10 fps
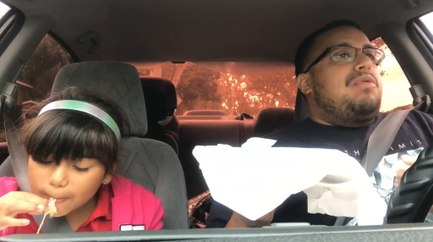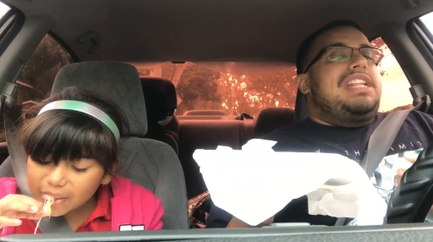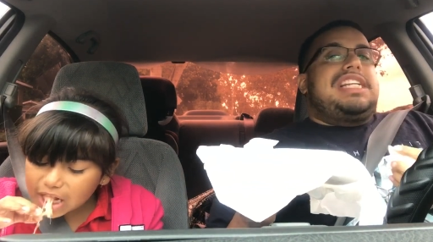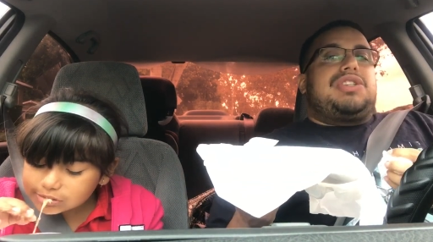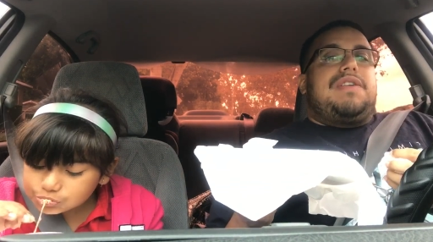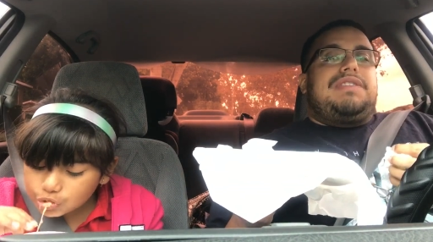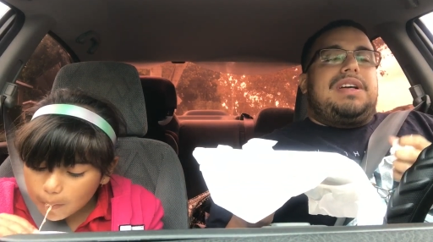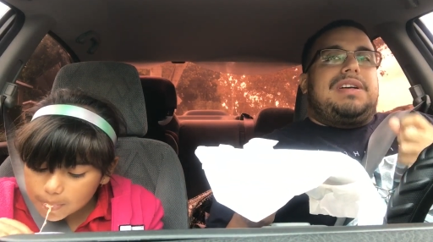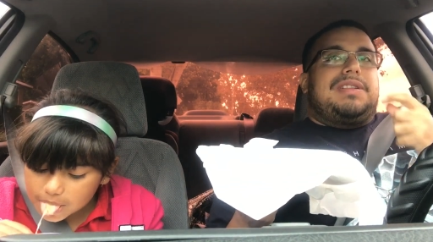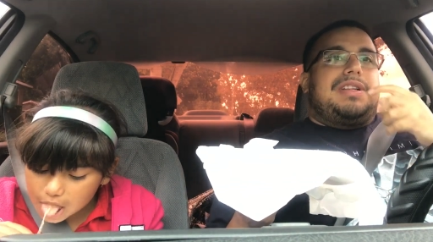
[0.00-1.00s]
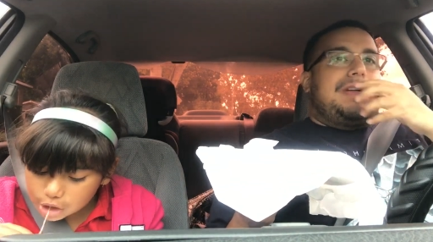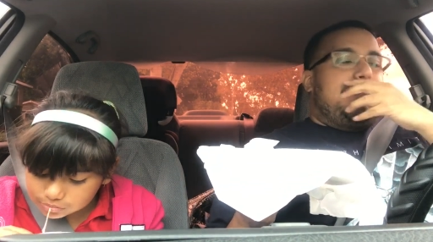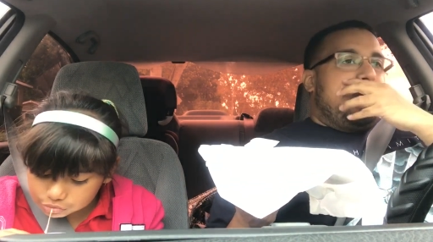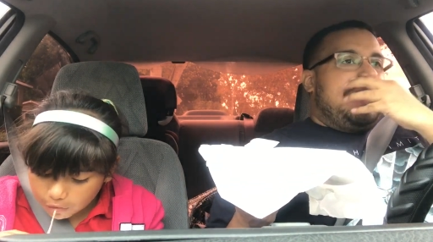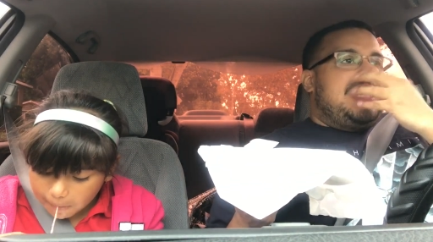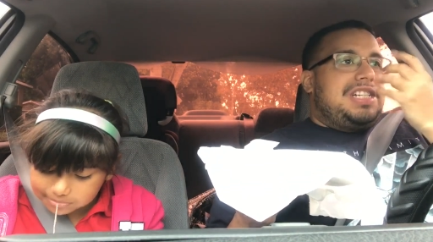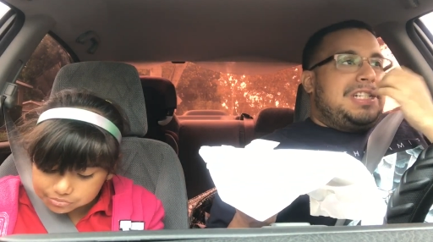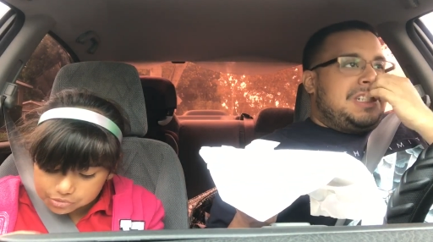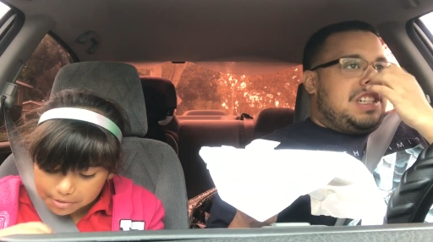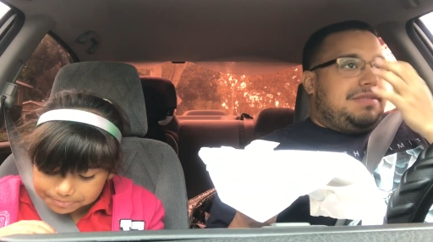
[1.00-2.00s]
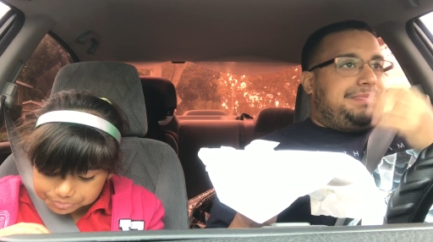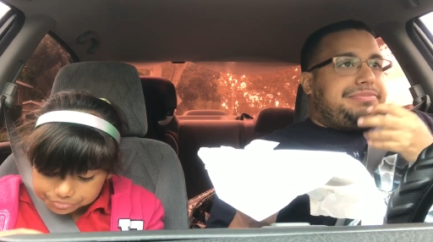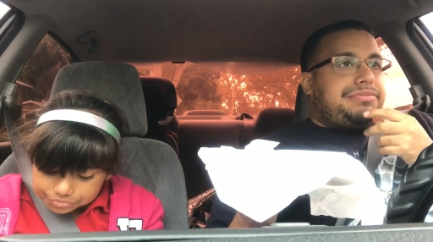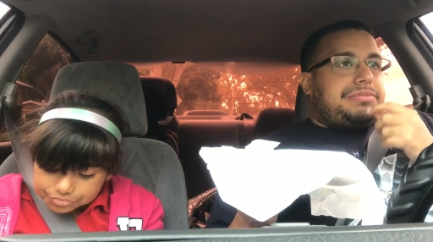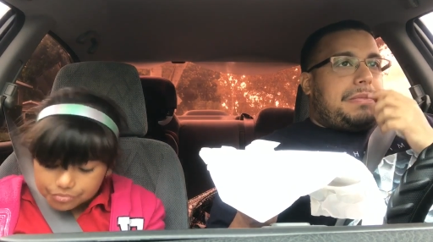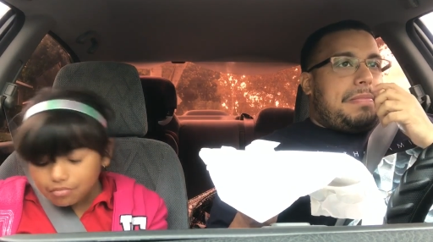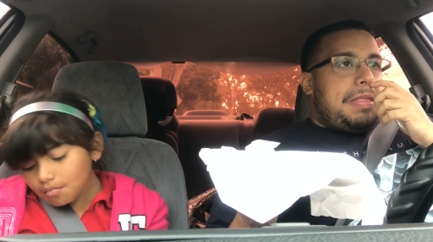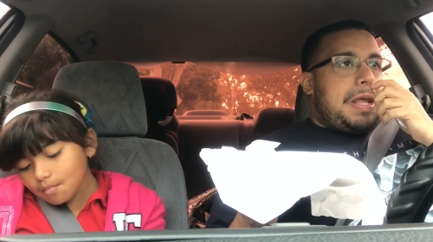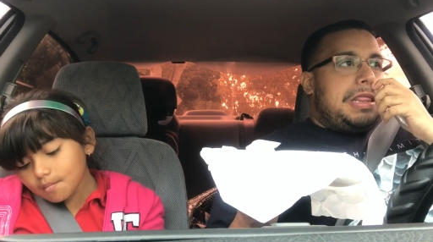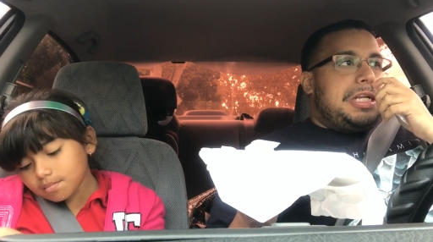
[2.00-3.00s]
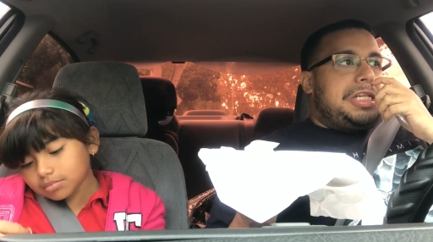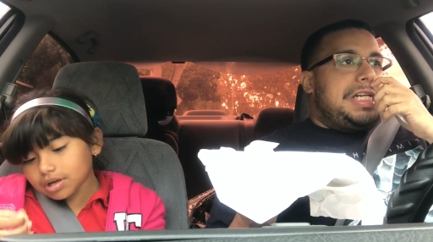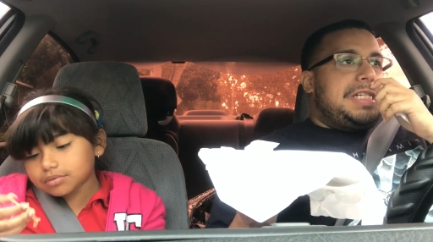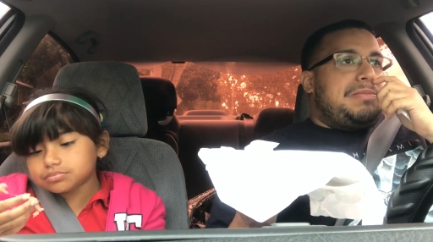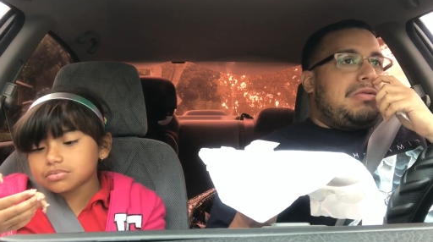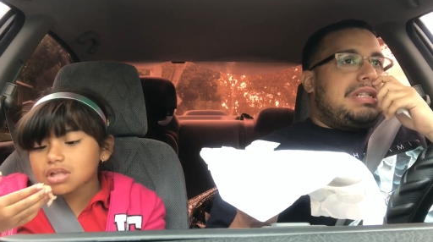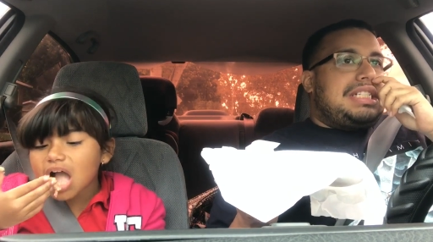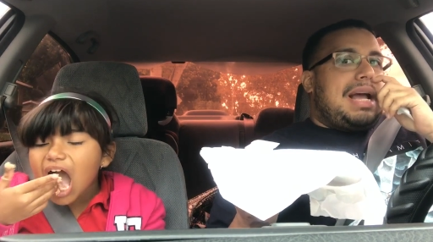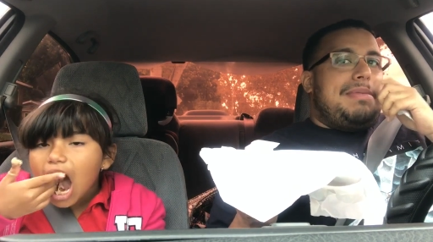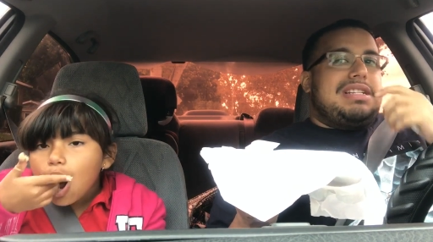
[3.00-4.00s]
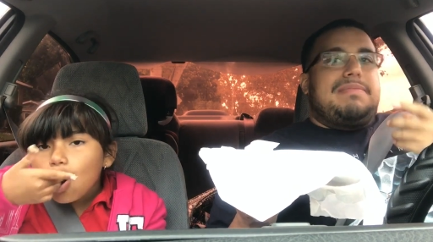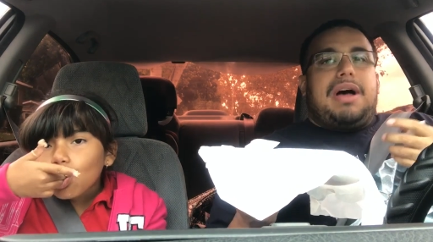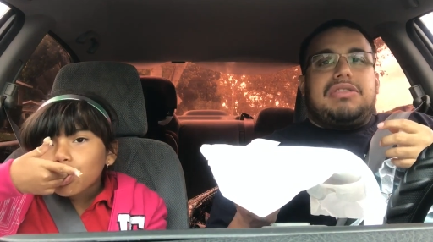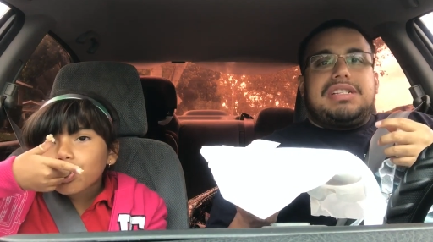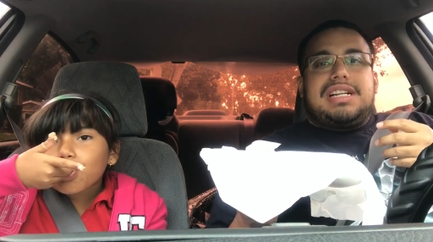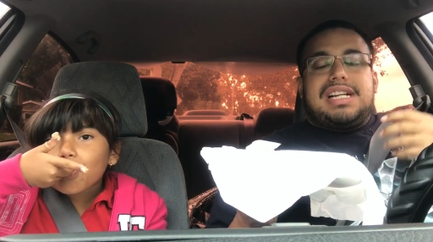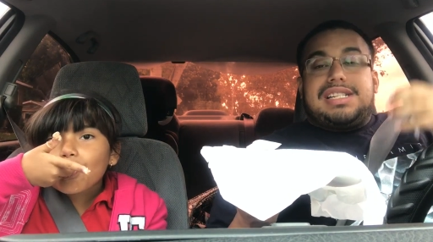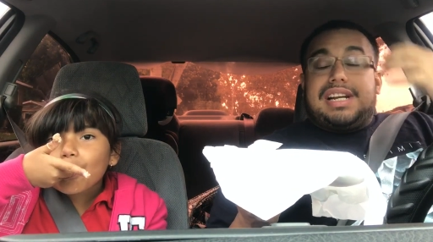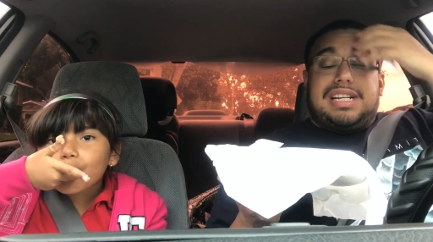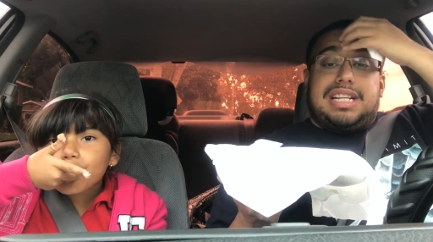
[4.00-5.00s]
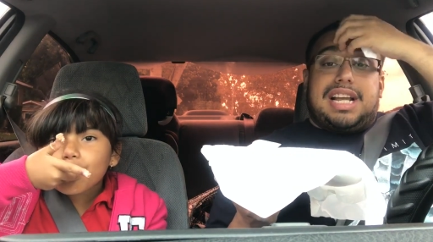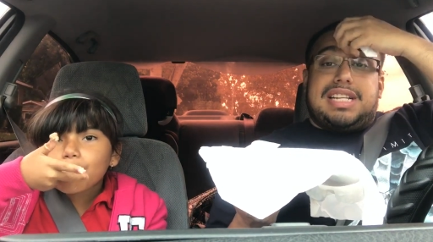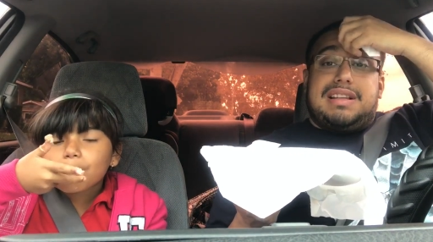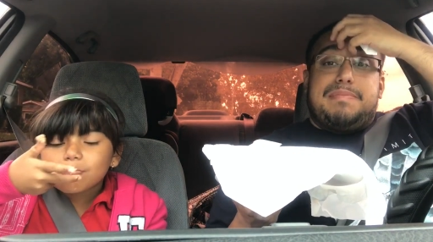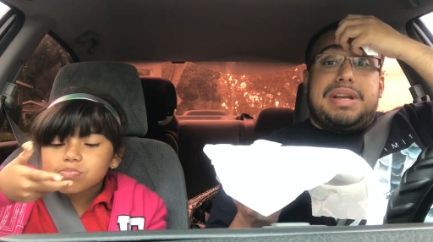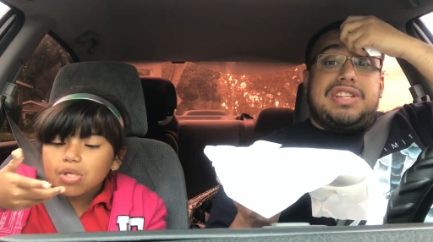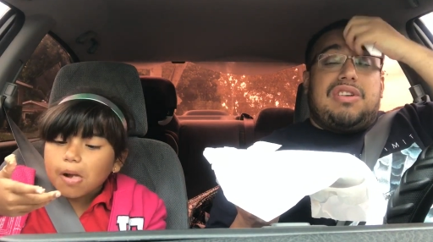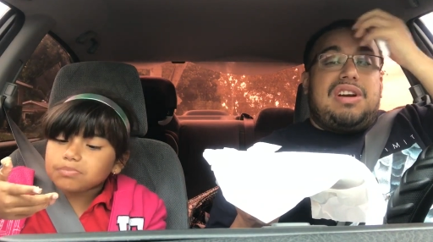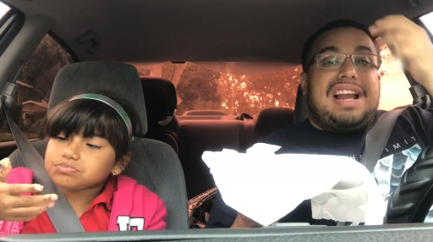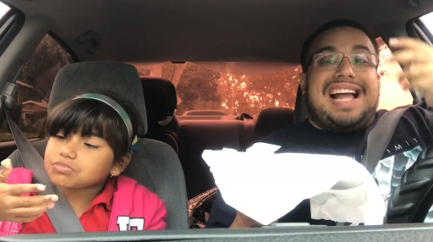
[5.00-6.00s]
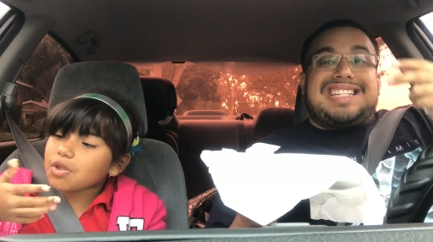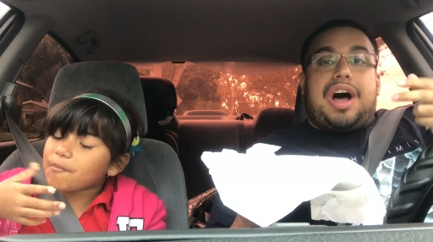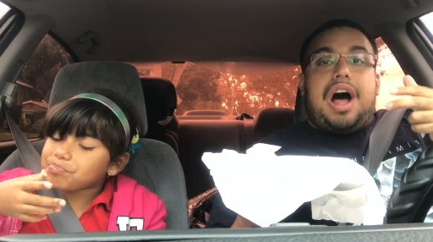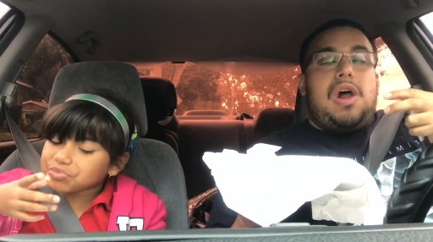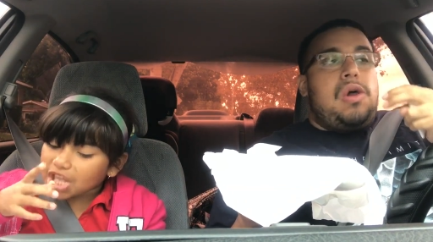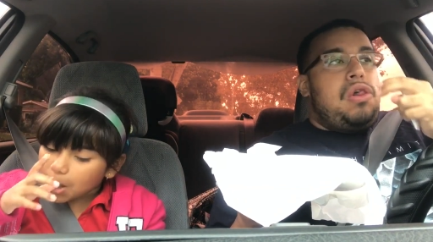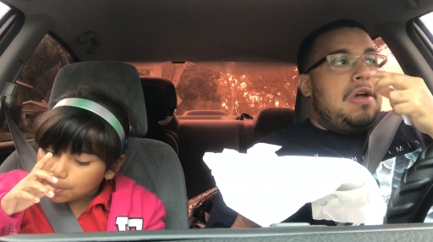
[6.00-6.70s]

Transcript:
Speaker 1: when they serve the the bean and cheeses, the cheese most of the time isn't melted because because I guess the beans aren't as hot.